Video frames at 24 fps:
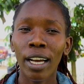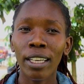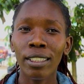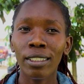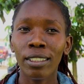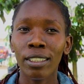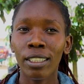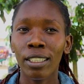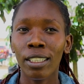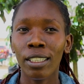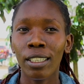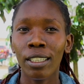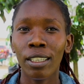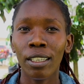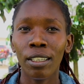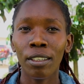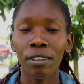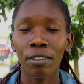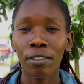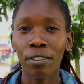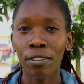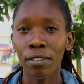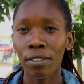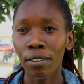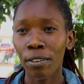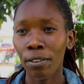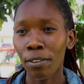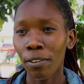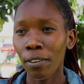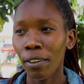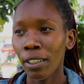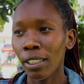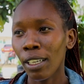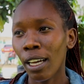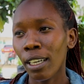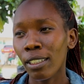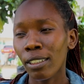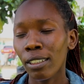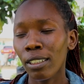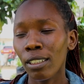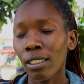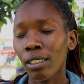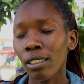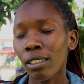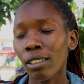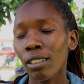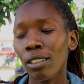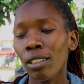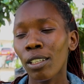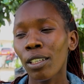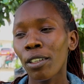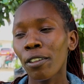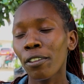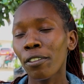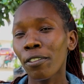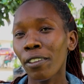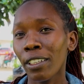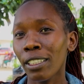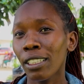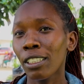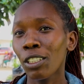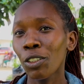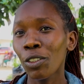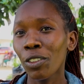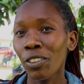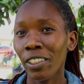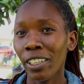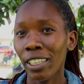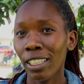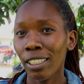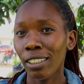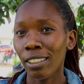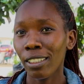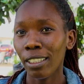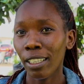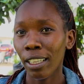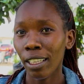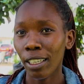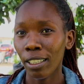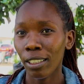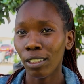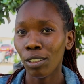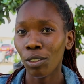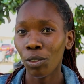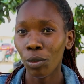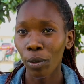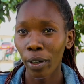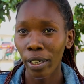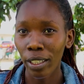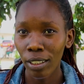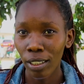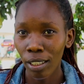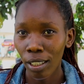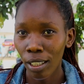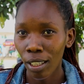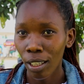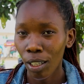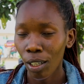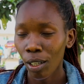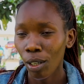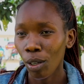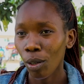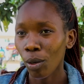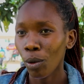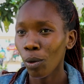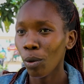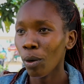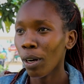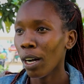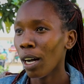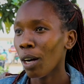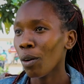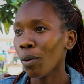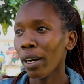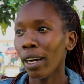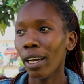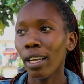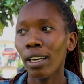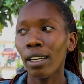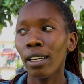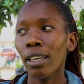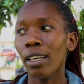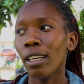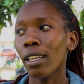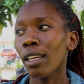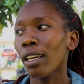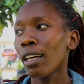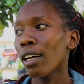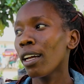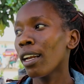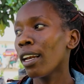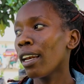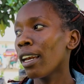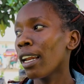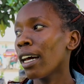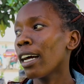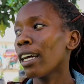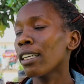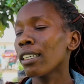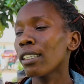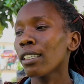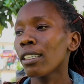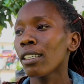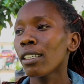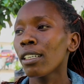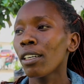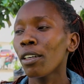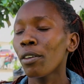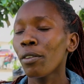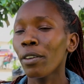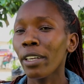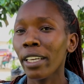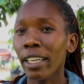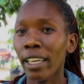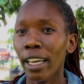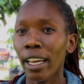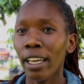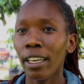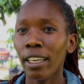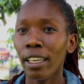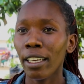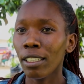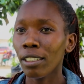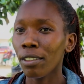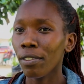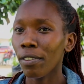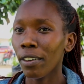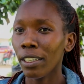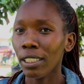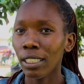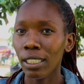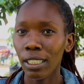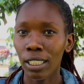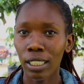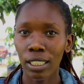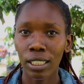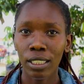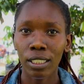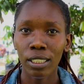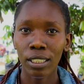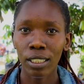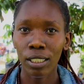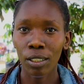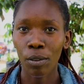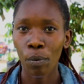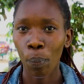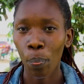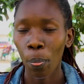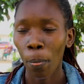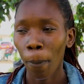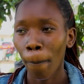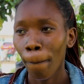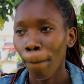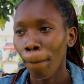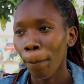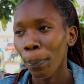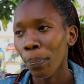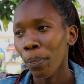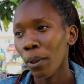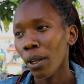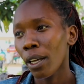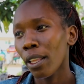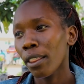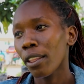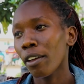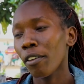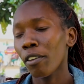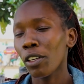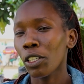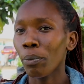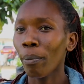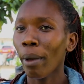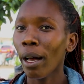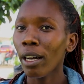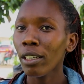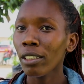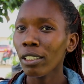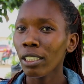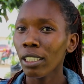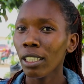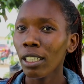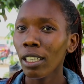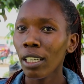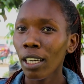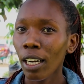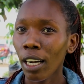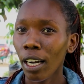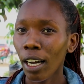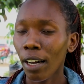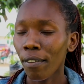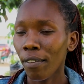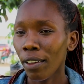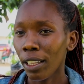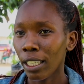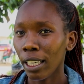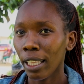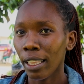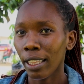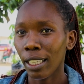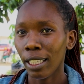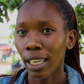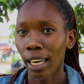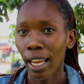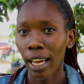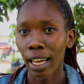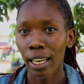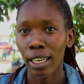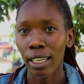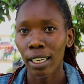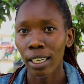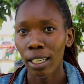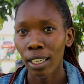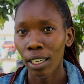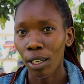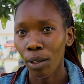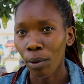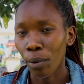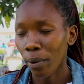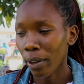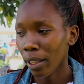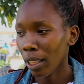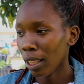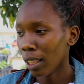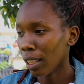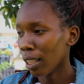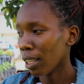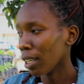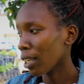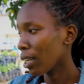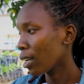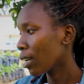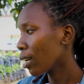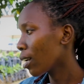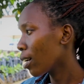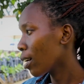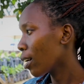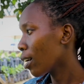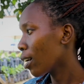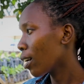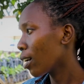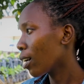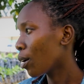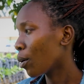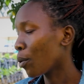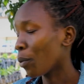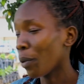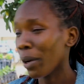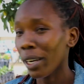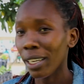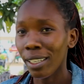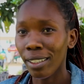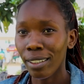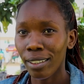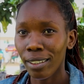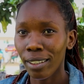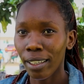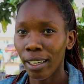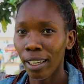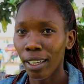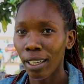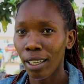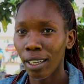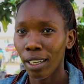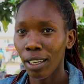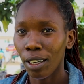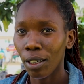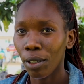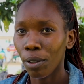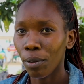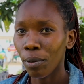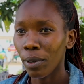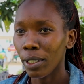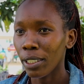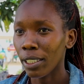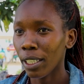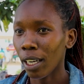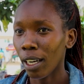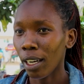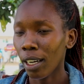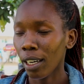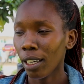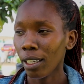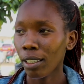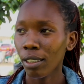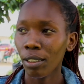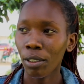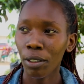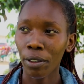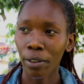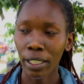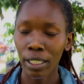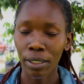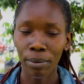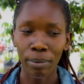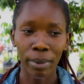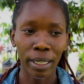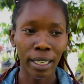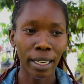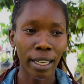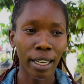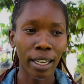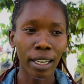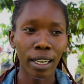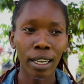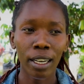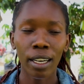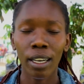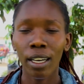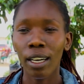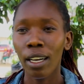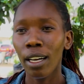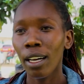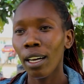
as in, as in nutrients in the soil, or how can land regain its fertility. There is mulching, covering the land with weeds, eh, which are already been dug.